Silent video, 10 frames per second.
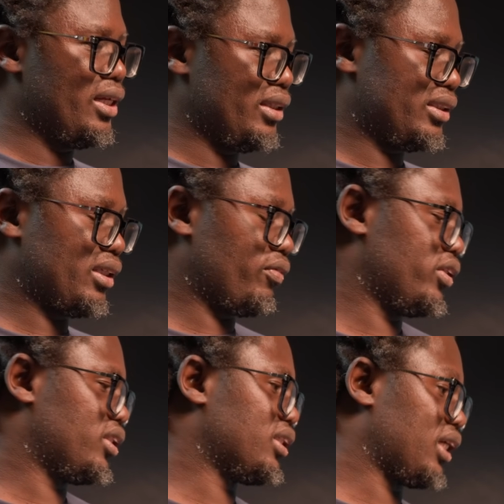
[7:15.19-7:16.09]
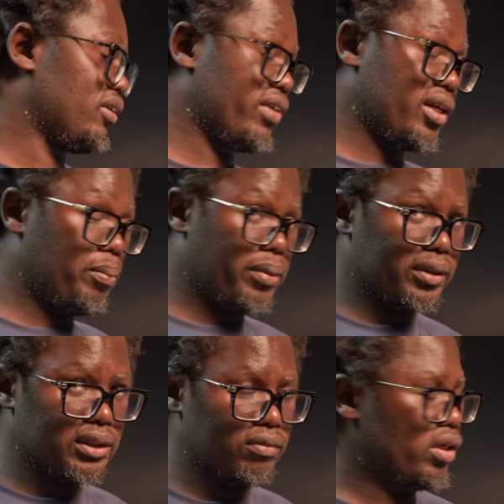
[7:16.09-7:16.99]
This is sufficient and very
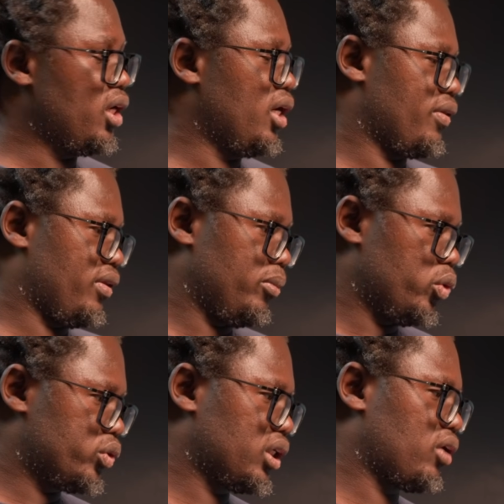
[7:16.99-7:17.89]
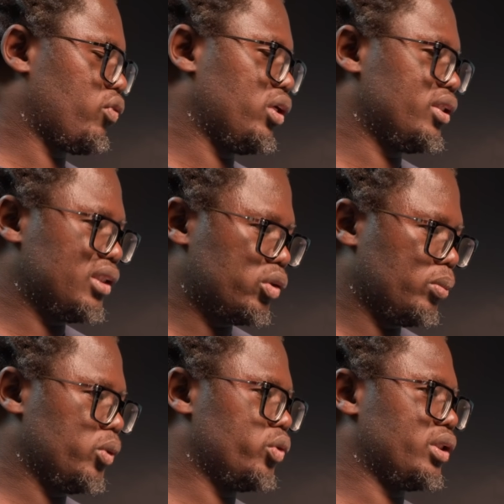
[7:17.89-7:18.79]
impressive. The music, if you're listening to
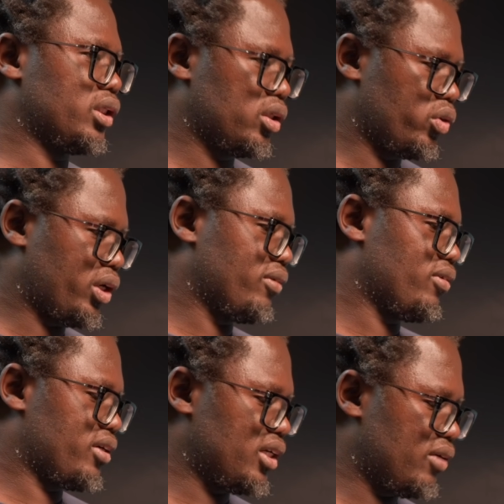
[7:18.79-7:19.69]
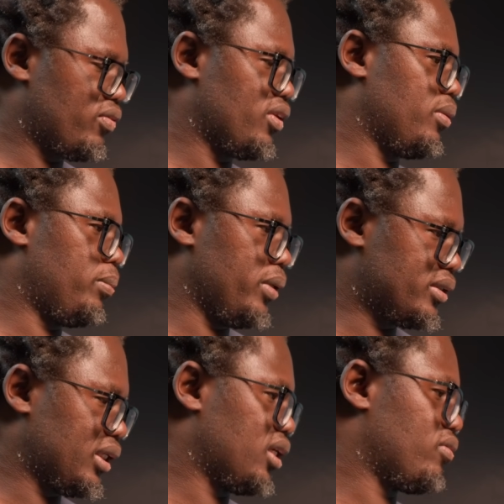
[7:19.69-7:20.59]
music, you can really feel the
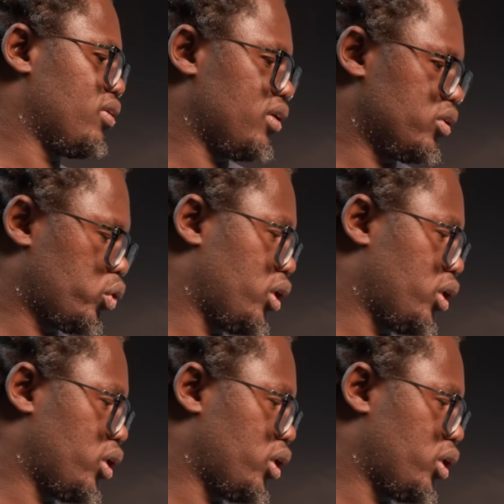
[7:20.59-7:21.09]
bass and everything. So